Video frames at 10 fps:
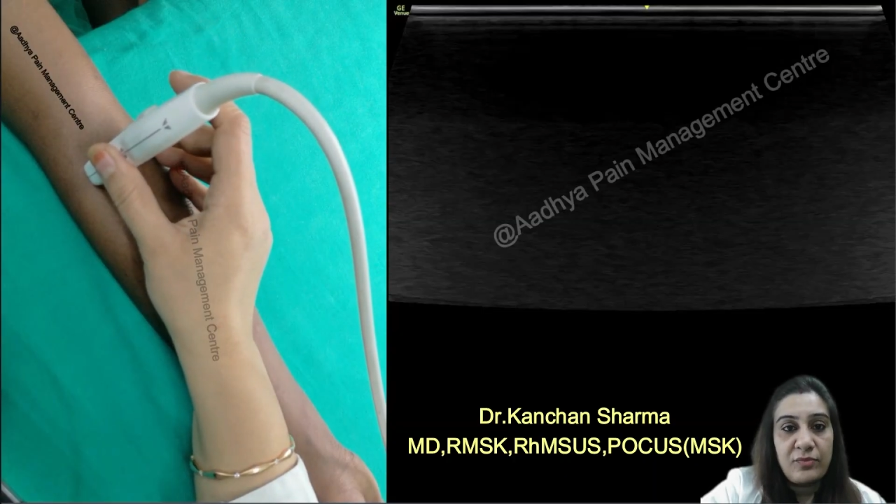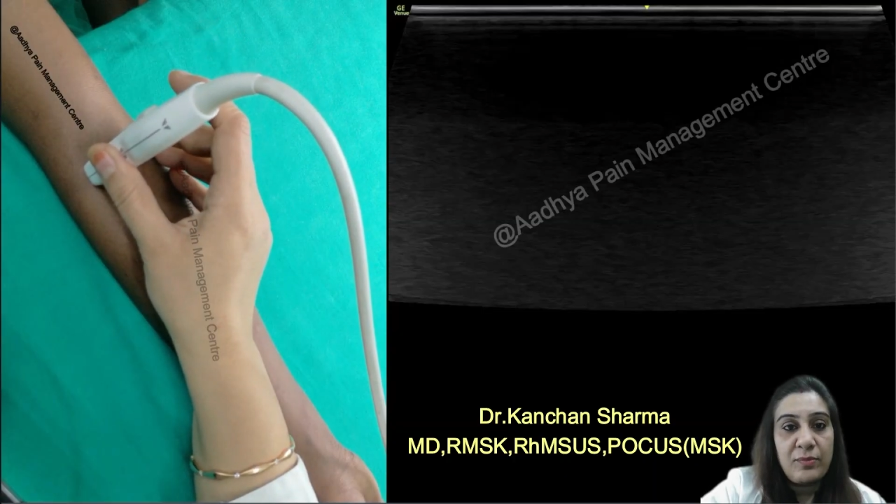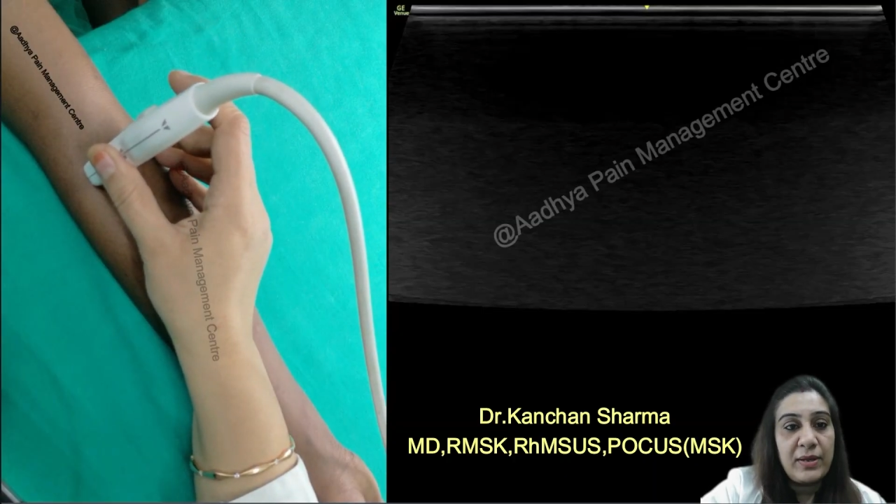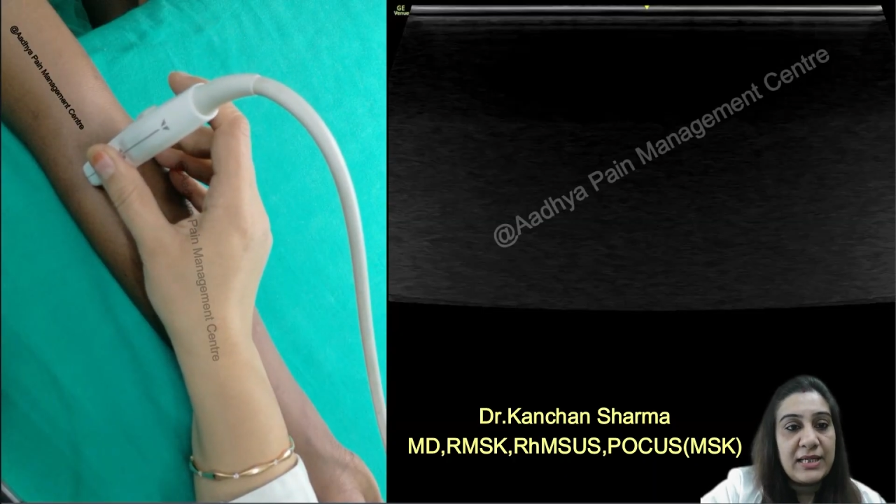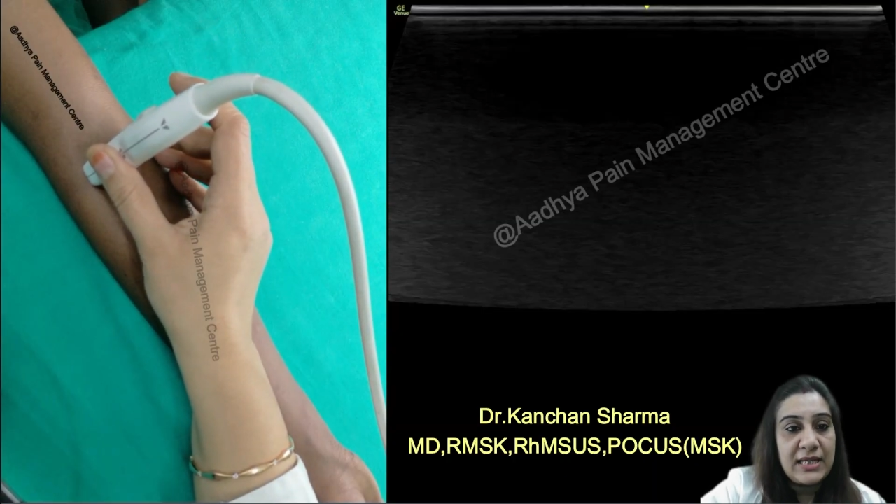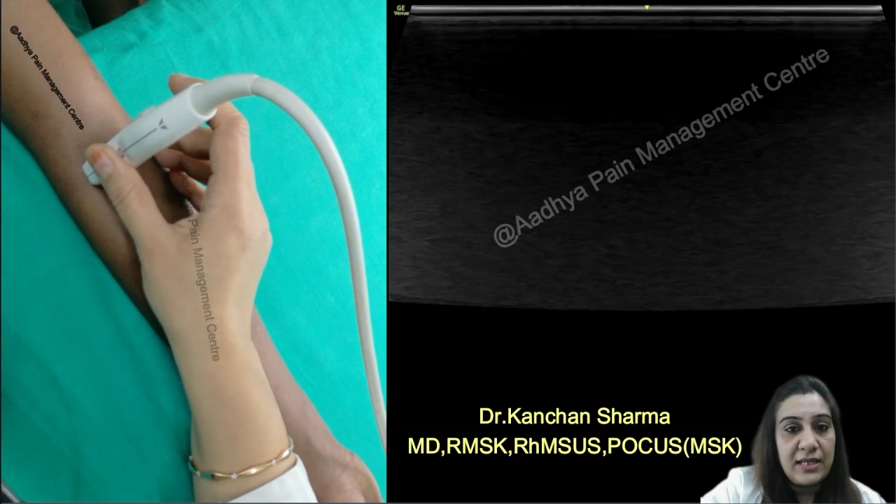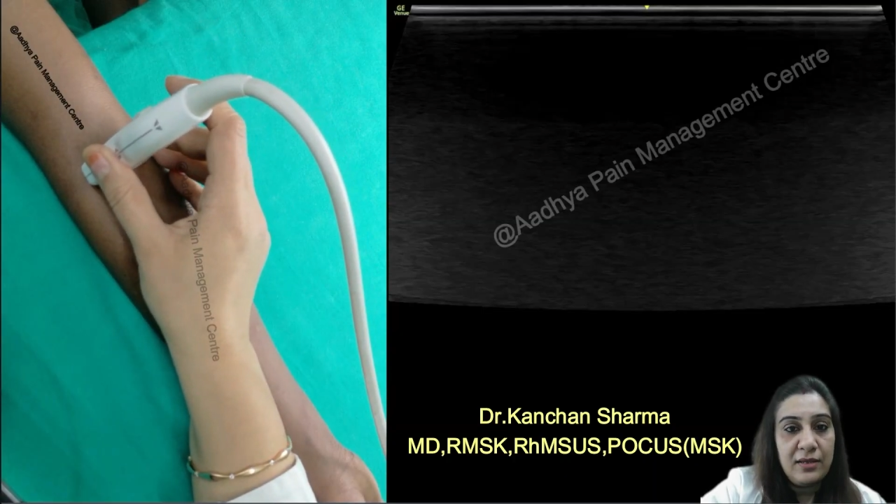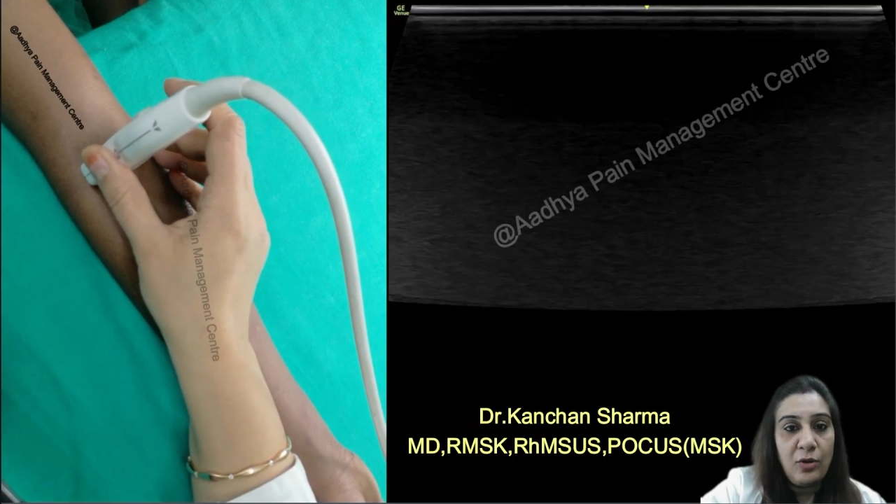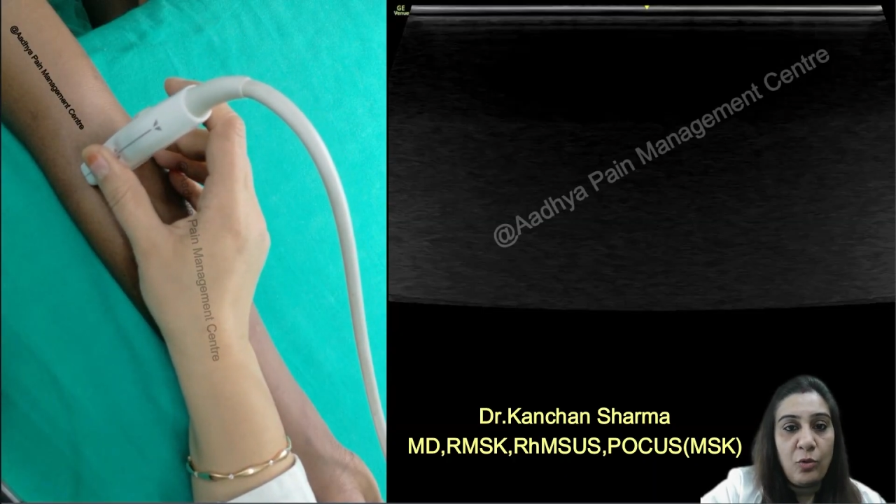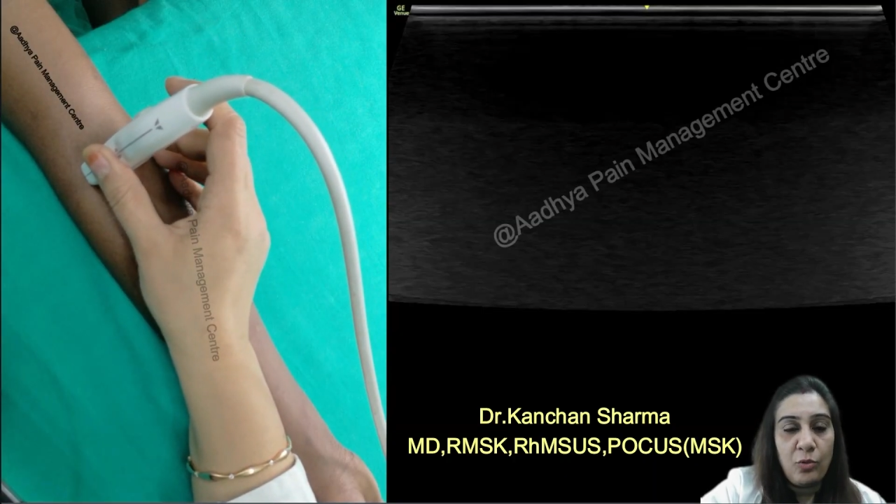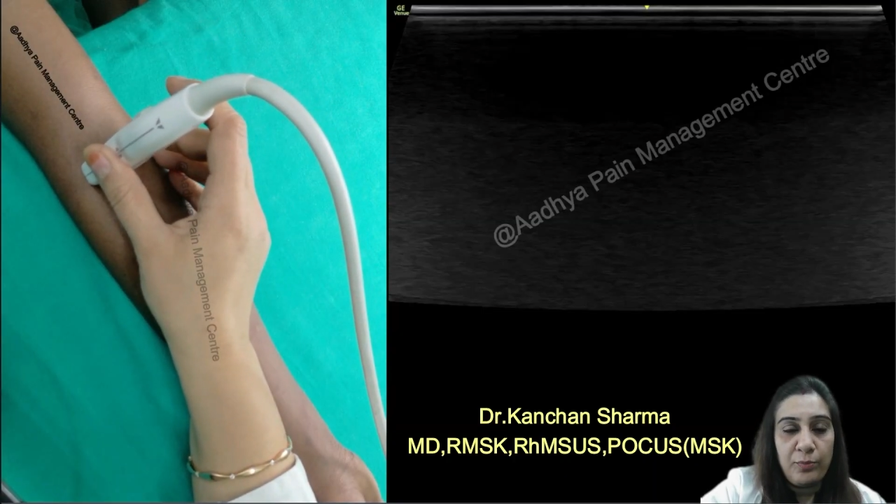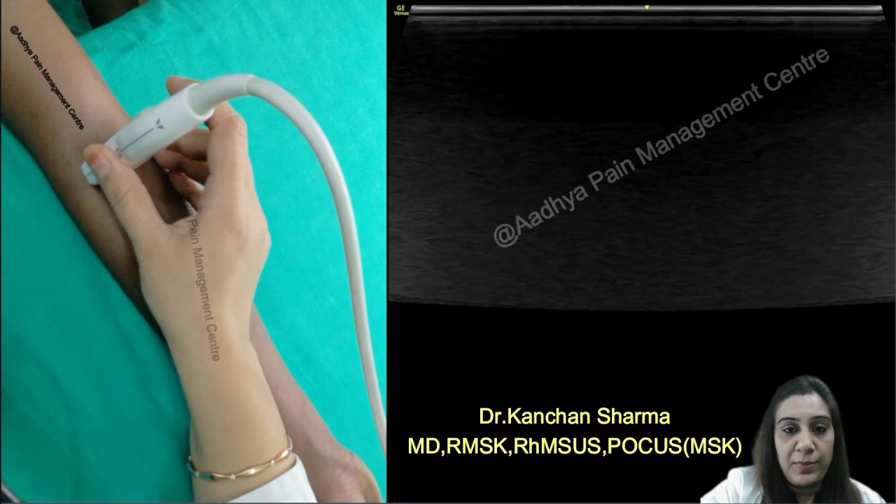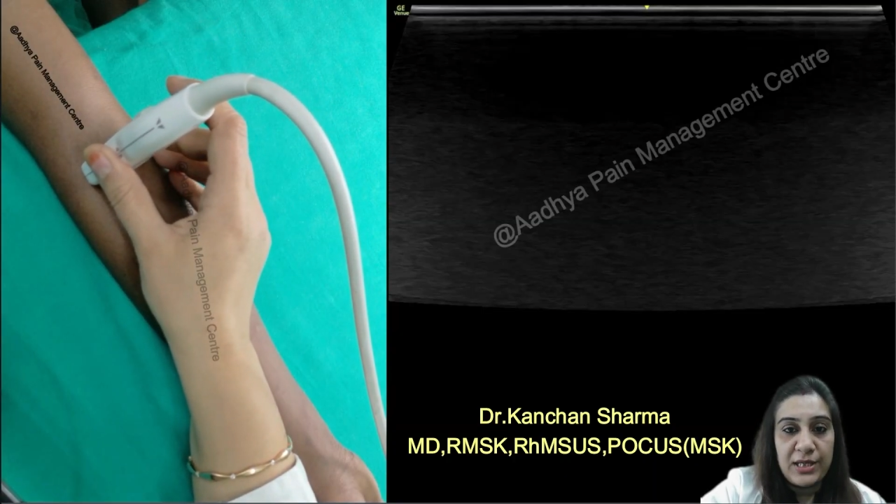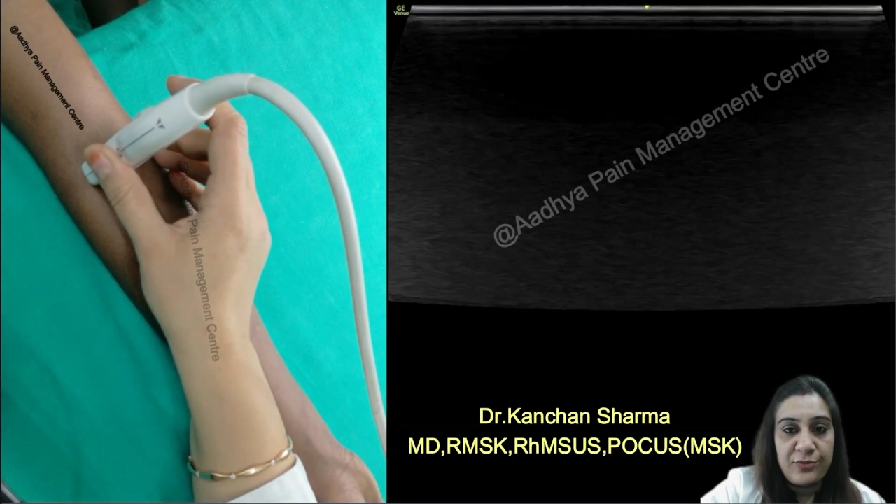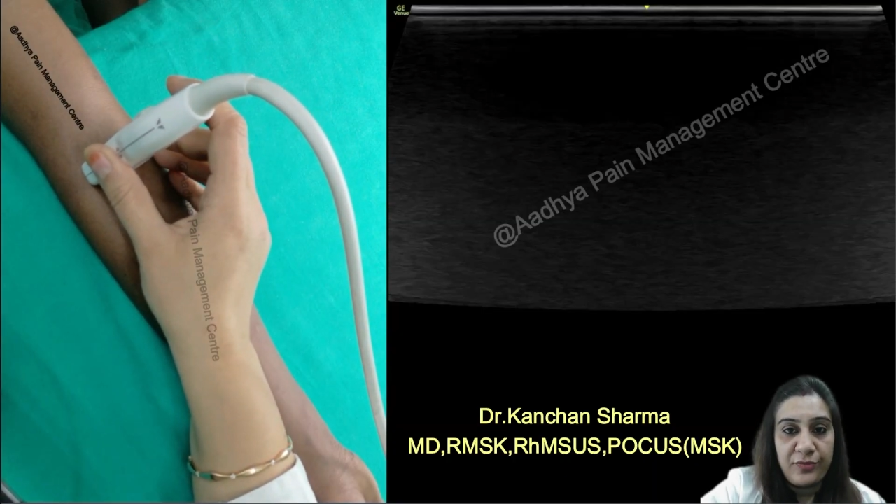we maintain the home page